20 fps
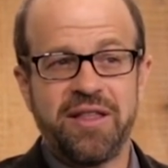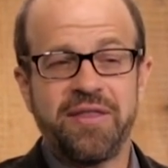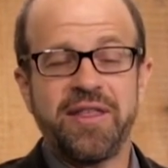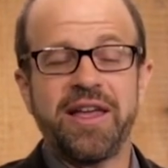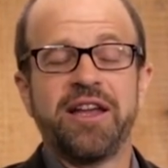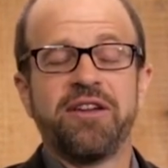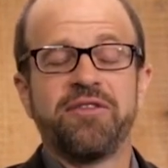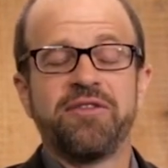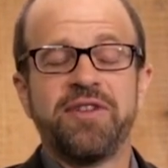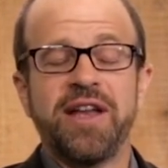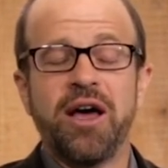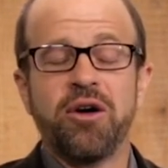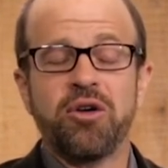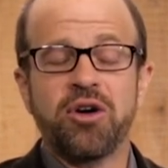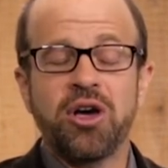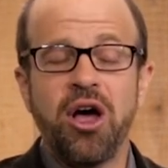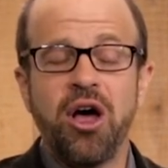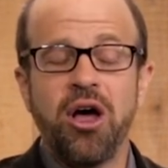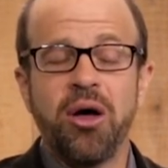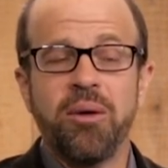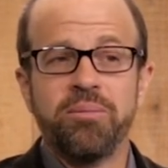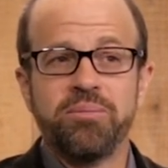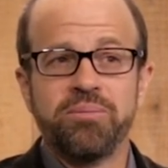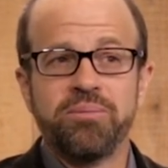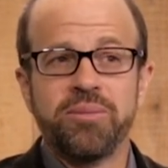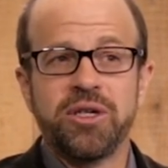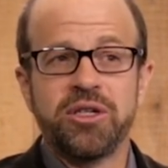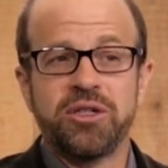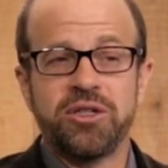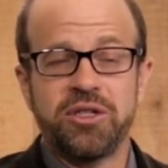that have now come
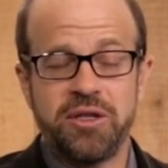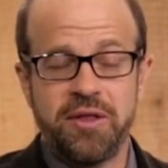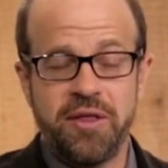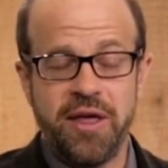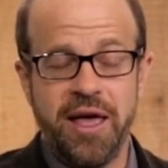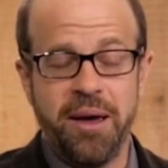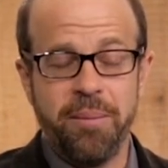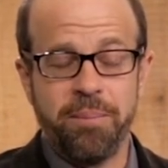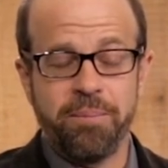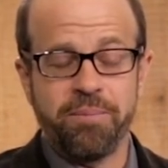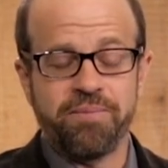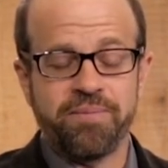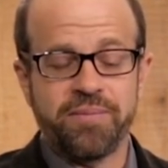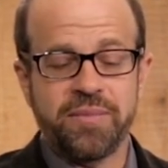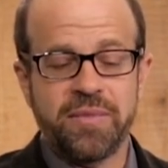to them.